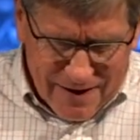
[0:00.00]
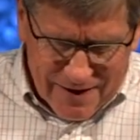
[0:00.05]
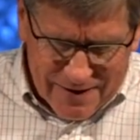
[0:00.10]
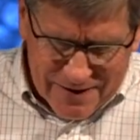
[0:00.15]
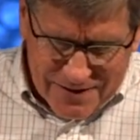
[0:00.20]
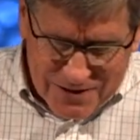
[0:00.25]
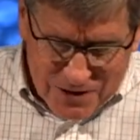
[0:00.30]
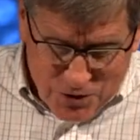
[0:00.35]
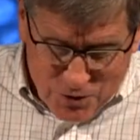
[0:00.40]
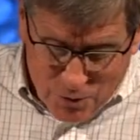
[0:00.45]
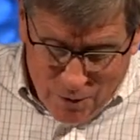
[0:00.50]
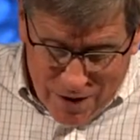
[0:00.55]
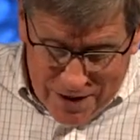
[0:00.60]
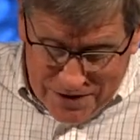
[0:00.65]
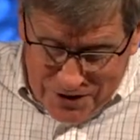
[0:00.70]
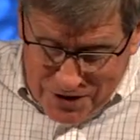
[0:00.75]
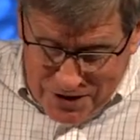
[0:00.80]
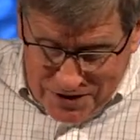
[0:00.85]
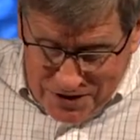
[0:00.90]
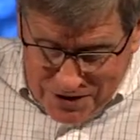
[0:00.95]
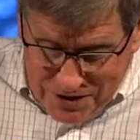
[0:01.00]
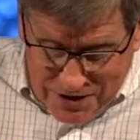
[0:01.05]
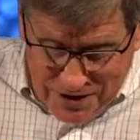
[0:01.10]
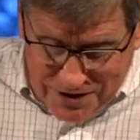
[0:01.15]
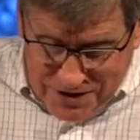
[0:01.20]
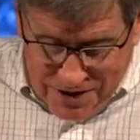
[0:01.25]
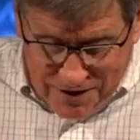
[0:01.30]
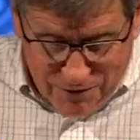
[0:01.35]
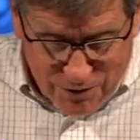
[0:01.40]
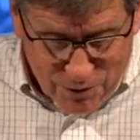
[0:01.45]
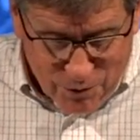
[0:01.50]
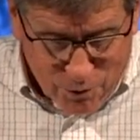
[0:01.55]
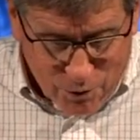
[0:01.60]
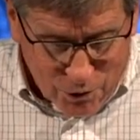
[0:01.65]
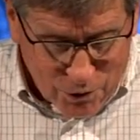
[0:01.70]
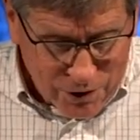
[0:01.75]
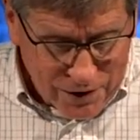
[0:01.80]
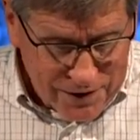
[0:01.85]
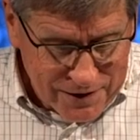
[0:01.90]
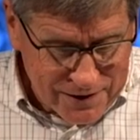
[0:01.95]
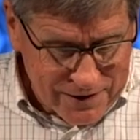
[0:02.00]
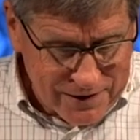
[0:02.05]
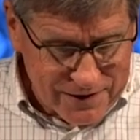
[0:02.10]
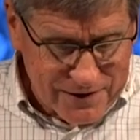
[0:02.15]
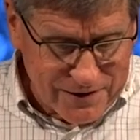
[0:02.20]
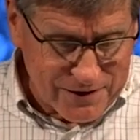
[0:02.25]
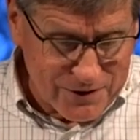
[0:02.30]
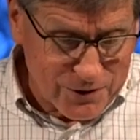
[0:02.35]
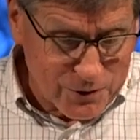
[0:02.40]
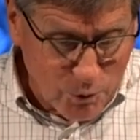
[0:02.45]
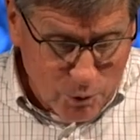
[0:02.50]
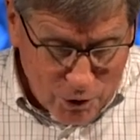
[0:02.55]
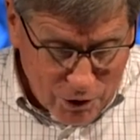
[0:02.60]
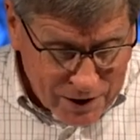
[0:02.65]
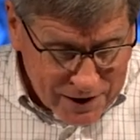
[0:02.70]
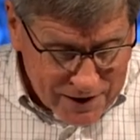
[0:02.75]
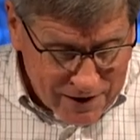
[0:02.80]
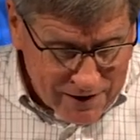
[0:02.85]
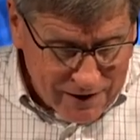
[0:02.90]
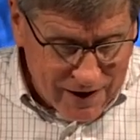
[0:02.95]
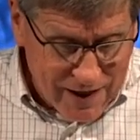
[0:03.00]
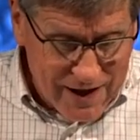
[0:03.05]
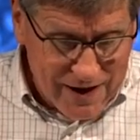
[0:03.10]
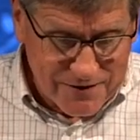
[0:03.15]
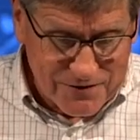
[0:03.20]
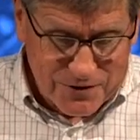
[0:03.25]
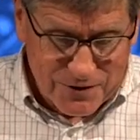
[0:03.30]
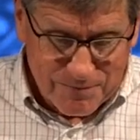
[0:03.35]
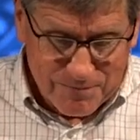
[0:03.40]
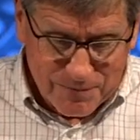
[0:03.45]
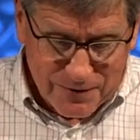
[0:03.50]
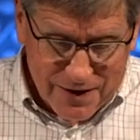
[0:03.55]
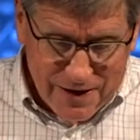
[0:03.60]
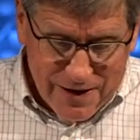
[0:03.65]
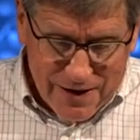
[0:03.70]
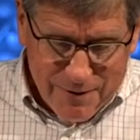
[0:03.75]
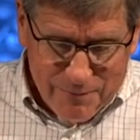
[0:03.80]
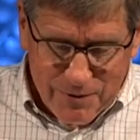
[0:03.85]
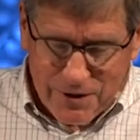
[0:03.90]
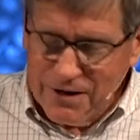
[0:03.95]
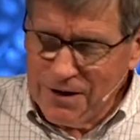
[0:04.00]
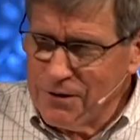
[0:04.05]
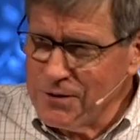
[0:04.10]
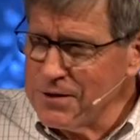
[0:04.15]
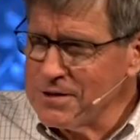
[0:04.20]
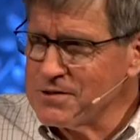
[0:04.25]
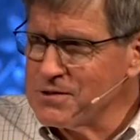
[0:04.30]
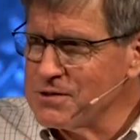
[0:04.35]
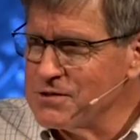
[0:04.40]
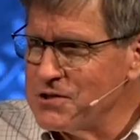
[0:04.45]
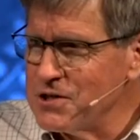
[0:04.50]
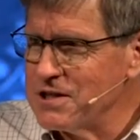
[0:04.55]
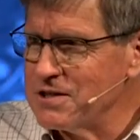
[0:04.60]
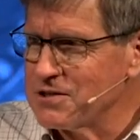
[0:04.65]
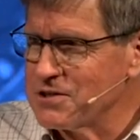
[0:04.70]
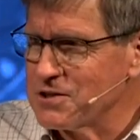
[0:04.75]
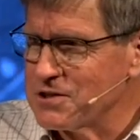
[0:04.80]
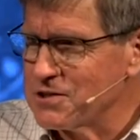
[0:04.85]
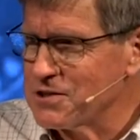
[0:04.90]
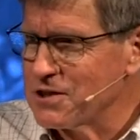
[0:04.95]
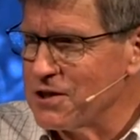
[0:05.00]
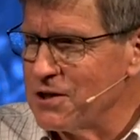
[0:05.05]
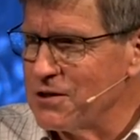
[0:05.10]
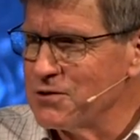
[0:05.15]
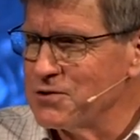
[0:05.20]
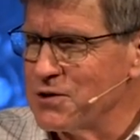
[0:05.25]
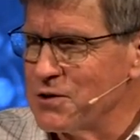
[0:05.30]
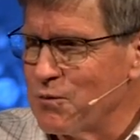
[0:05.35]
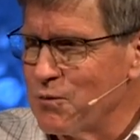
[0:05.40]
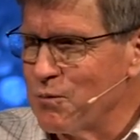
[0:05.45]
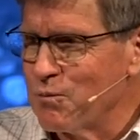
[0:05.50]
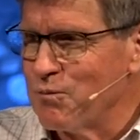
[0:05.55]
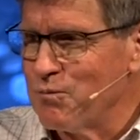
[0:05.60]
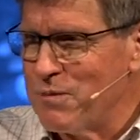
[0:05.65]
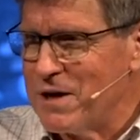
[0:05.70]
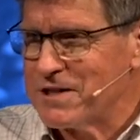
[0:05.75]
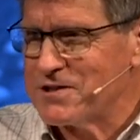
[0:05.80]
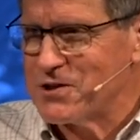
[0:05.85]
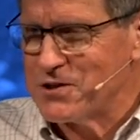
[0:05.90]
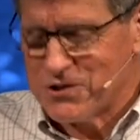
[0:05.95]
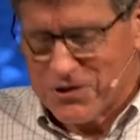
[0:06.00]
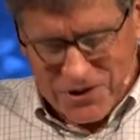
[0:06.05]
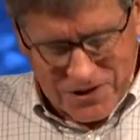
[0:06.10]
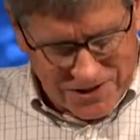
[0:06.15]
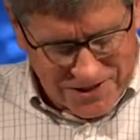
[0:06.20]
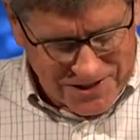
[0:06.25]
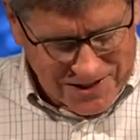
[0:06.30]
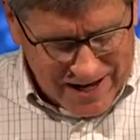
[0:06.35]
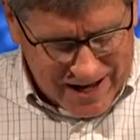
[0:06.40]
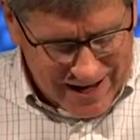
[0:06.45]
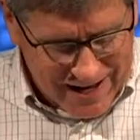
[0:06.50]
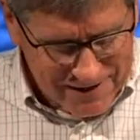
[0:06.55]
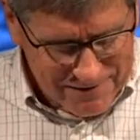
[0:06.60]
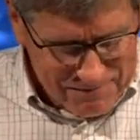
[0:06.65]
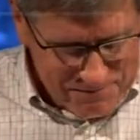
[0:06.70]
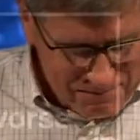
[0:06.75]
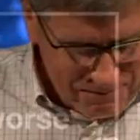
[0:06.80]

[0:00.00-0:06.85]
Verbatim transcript: And this is why Jesus does every work, good work in our lives. But notice Jesus' closing message to this guy.